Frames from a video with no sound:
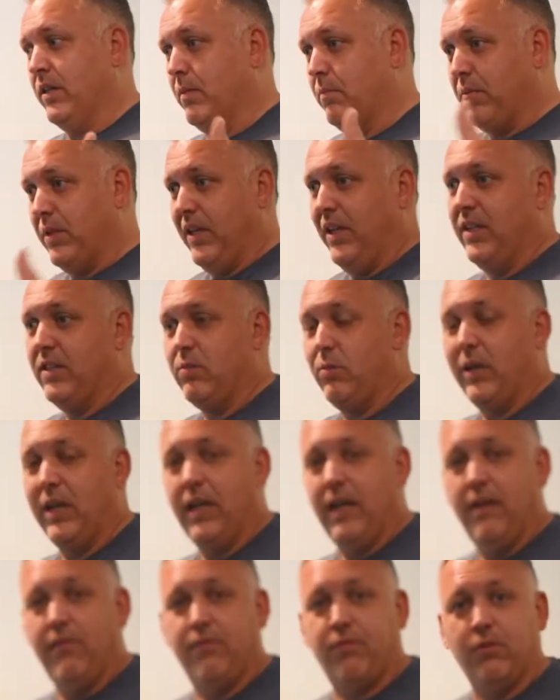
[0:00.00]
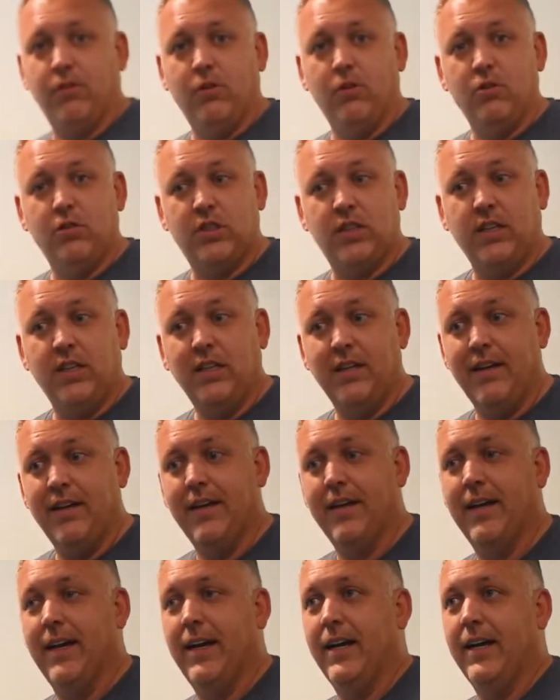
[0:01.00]
the plans we have for Lucy,
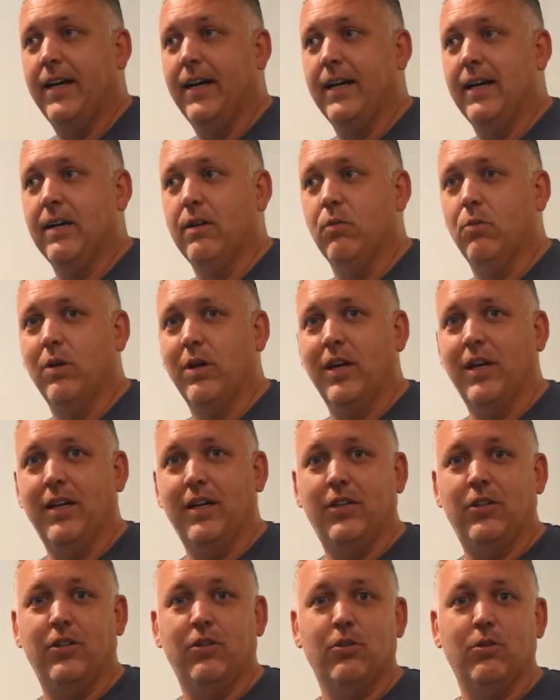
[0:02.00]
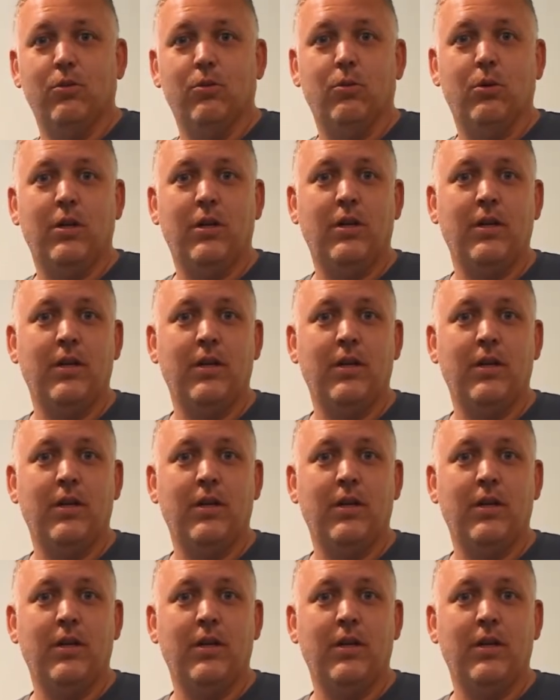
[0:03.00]
we're gonna do